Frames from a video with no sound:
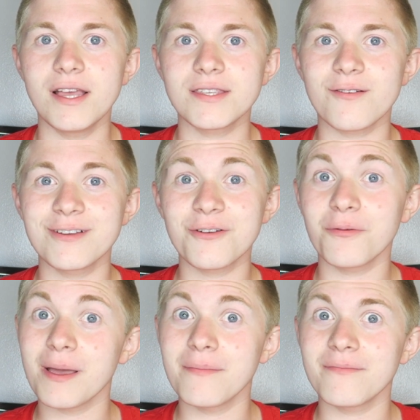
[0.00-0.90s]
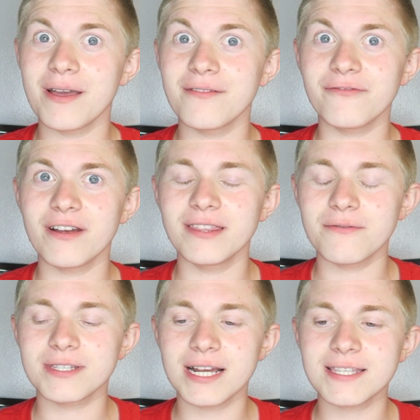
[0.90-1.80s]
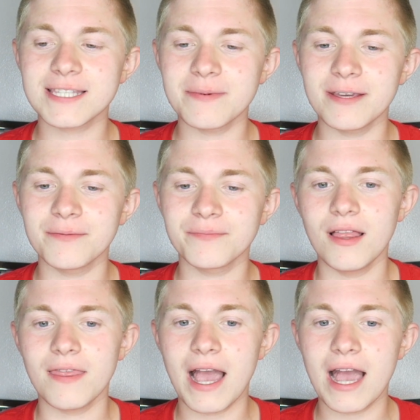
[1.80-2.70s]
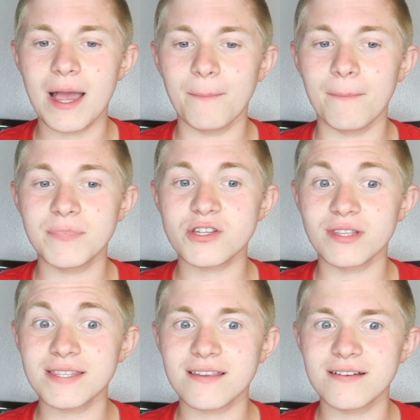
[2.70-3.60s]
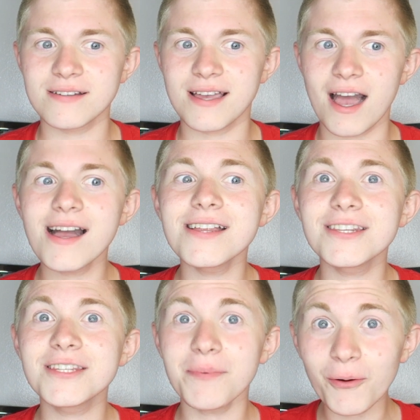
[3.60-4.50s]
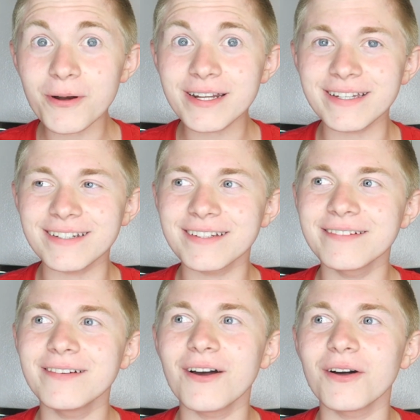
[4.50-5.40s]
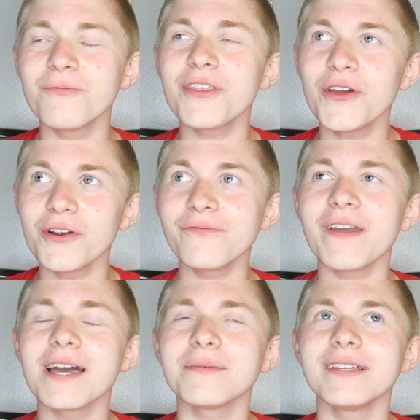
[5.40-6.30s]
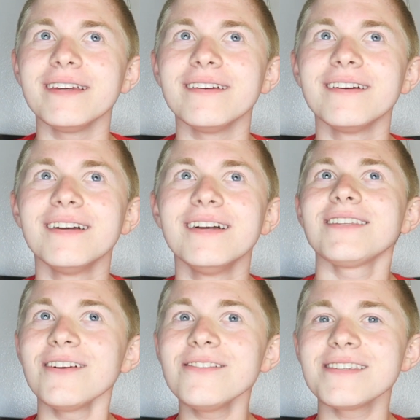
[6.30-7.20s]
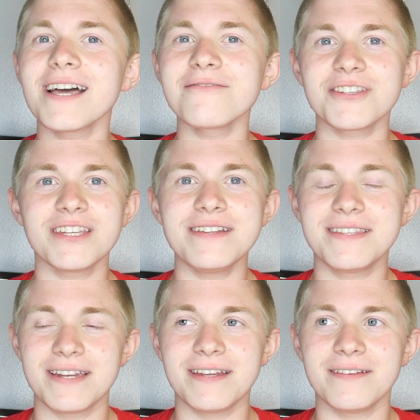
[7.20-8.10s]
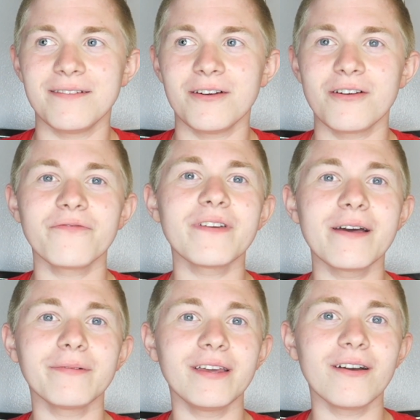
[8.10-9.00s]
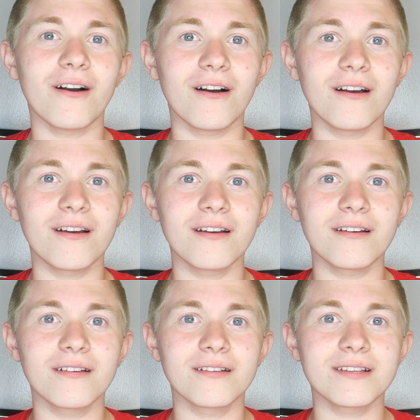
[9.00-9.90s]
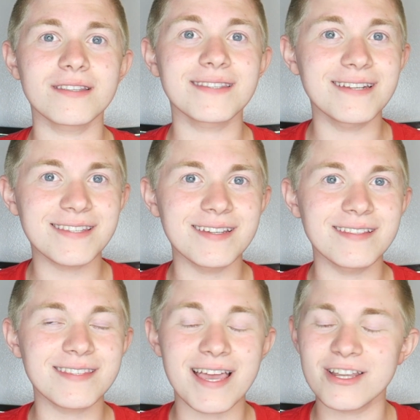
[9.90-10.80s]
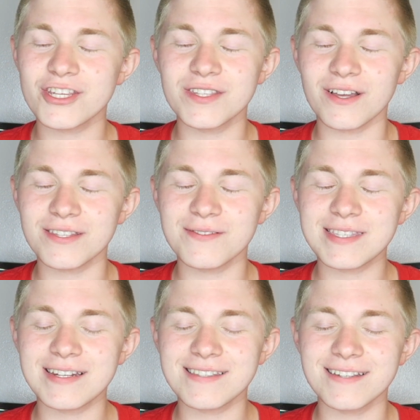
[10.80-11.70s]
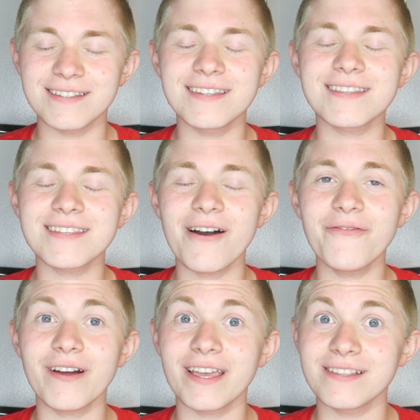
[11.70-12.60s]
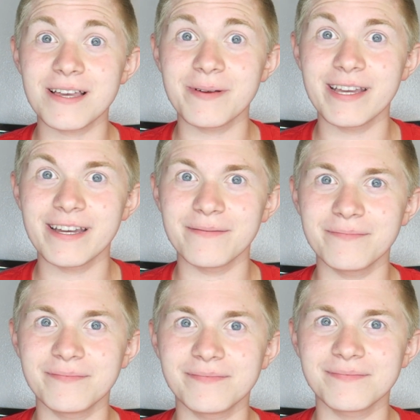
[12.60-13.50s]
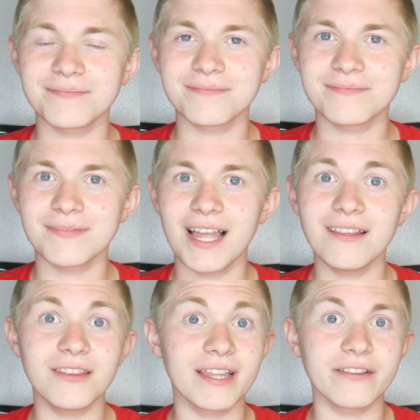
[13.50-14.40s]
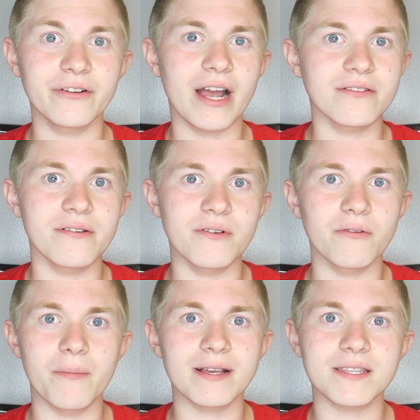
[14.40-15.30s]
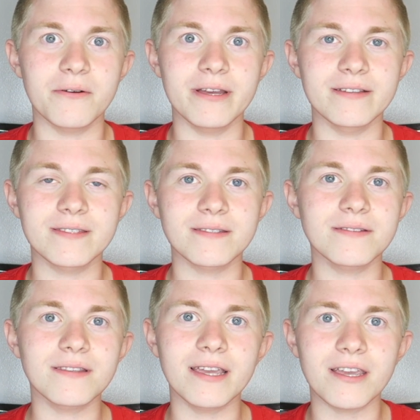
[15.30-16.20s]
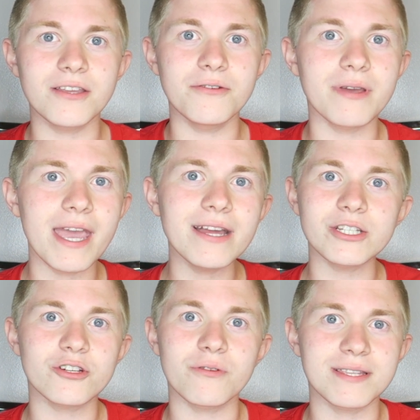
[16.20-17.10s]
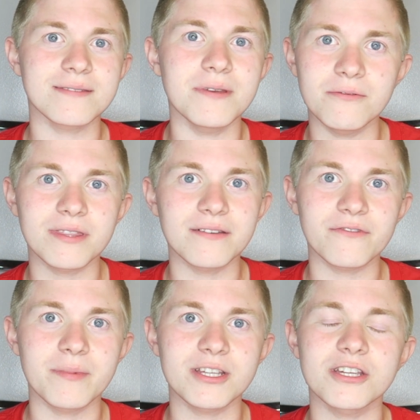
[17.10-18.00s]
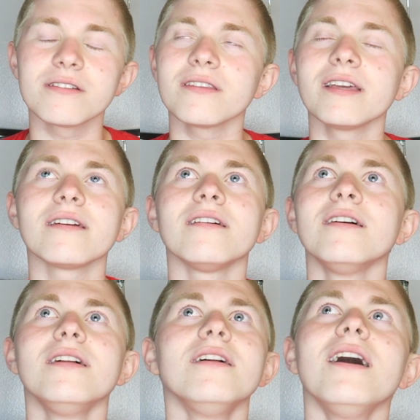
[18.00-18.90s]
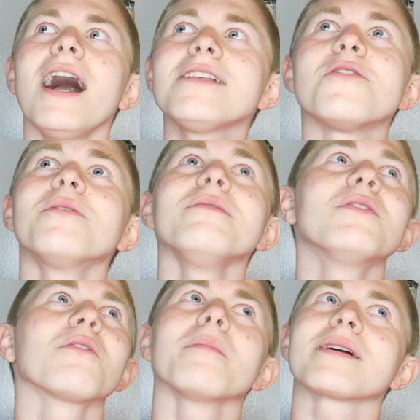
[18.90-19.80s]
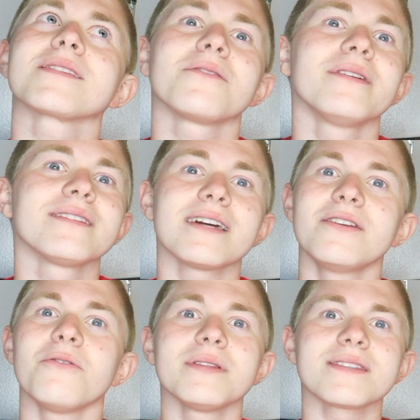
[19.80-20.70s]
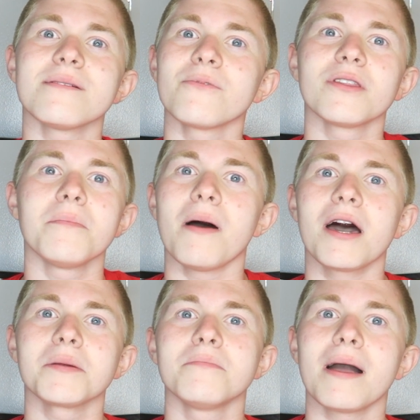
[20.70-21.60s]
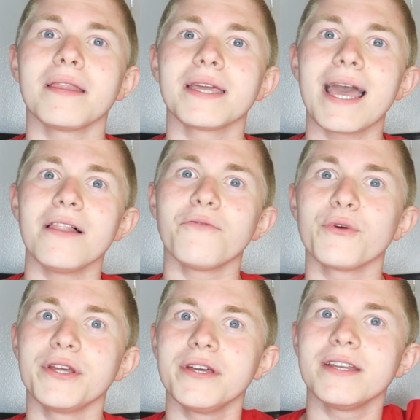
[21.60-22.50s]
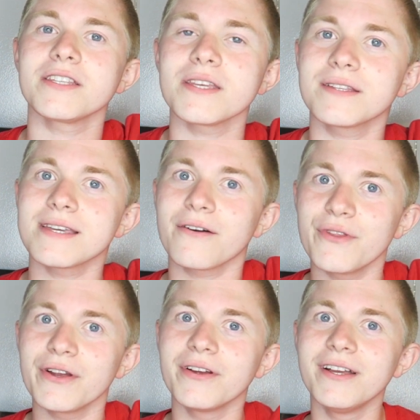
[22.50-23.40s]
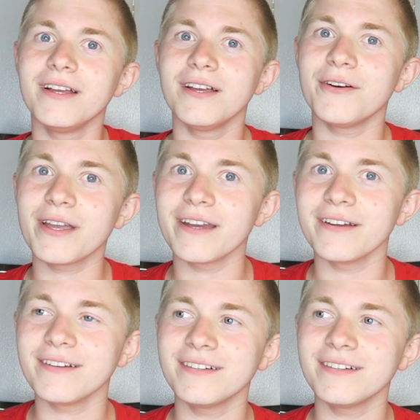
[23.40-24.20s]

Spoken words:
So I told my friend that was next to me that Jalissa got deported with her family. Turns out she didn't. Her family are citizens, and she is also a citizen. This is how dumb I am. Like, literally, I don't even know where Mexico is. Like, you can't trust me with information. Like, I don't even know where Mexico is. I know it's somewhere on the bottom by, like, California, and it's, like, down there. Okay?